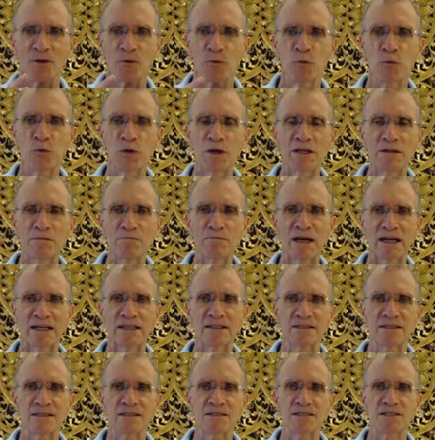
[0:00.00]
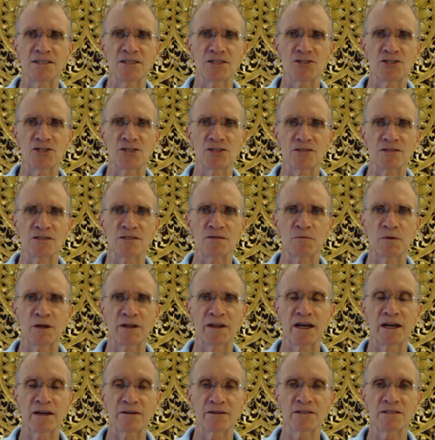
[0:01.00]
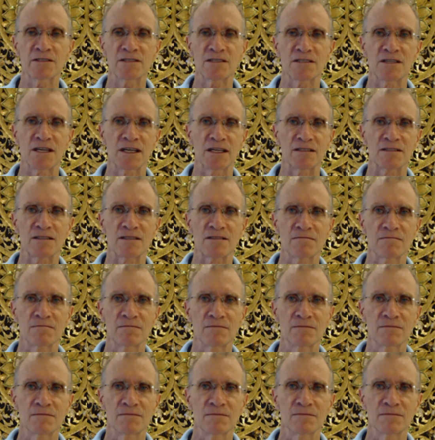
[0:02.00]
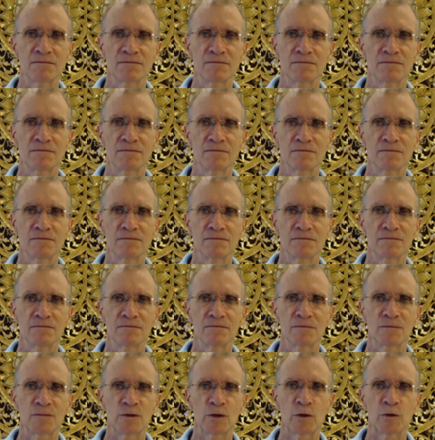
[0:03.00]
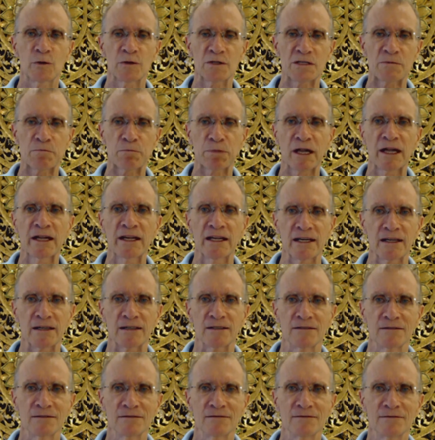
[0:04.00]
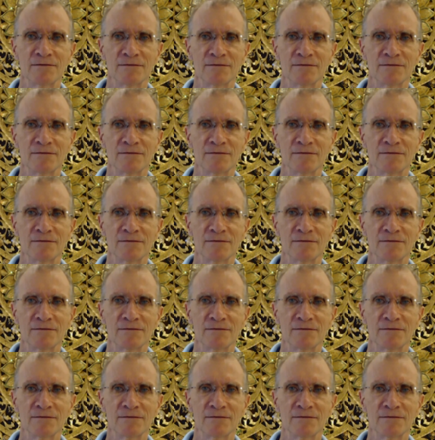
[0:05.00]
We made decisions with our instincts. We were splenic.